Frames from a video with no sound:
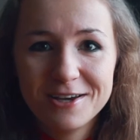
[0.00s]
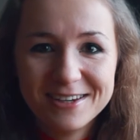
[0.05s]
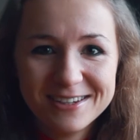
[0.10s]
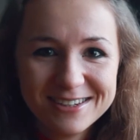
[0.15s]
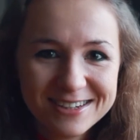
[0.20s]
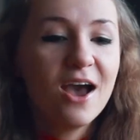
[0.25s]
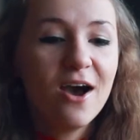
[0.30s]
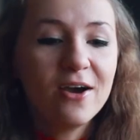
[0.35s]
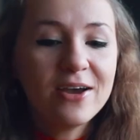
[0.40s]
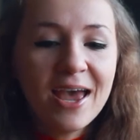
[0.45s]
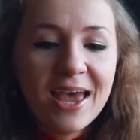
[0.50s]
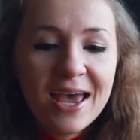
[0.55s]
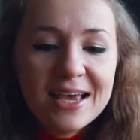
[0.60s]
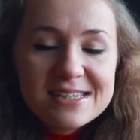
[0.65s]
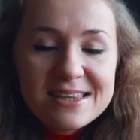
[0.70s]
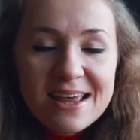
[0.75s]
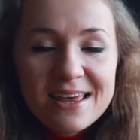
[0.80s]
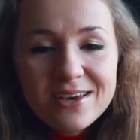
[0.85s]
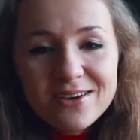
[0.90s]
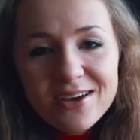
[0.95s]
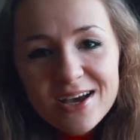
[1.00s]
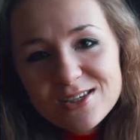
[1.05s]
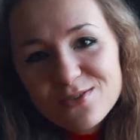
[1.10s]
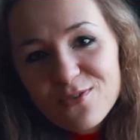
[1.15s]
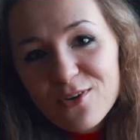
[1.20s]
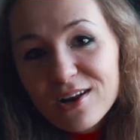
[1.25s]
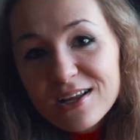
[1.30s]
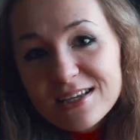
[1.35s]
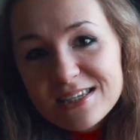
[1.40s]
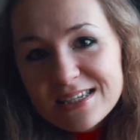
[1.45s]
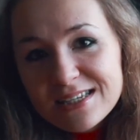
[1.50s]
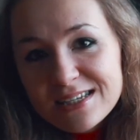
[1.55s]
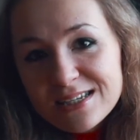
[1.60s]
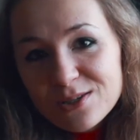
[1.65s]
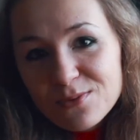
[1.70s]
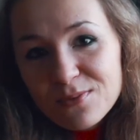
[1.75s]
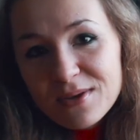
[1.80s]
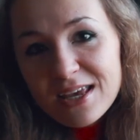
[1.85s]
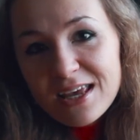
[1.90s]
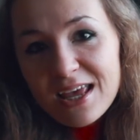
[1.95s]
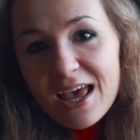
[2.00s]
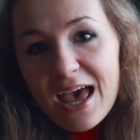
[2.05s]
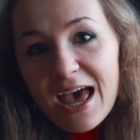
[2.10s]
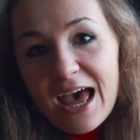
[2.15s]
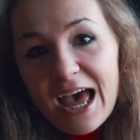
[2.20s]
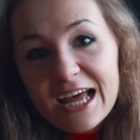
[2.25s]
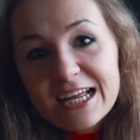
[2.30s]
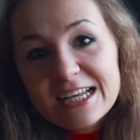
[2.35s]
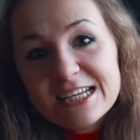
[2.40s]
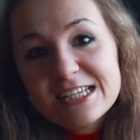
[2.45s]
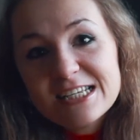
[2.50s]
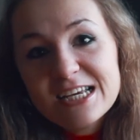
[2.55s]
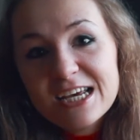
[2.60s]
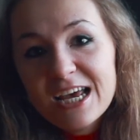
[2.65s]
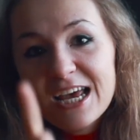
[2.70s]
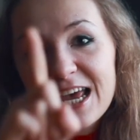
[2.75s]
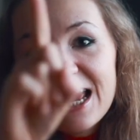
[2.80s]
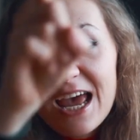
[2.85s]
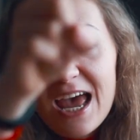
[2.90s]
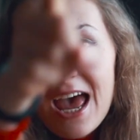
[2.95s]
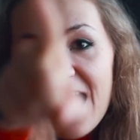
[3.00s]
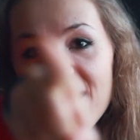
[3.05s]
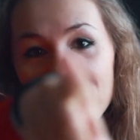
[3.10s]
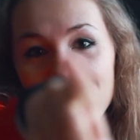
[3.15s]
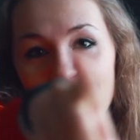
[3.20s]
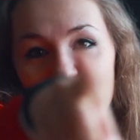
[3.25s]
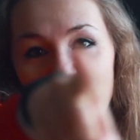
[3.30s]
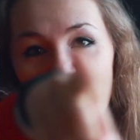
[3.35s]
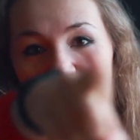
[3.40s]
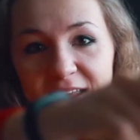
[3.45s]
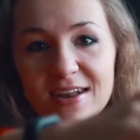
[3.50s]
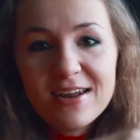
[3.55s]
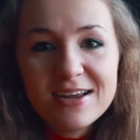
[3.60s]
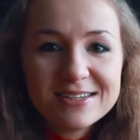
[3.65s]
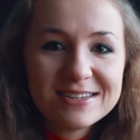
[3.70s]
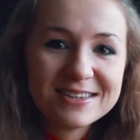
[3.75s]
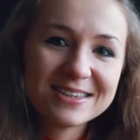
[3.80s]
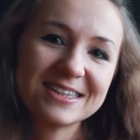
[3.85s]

Okay, thank you guys for listening to me and have fun.